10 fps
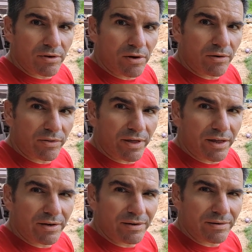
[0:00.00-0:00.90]
dog
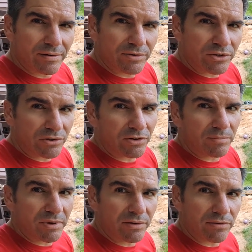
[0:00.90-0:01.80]
there. Shouldn't do
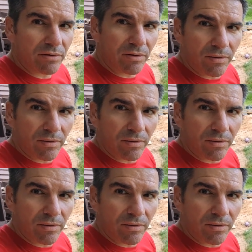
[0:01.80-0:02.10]
puns.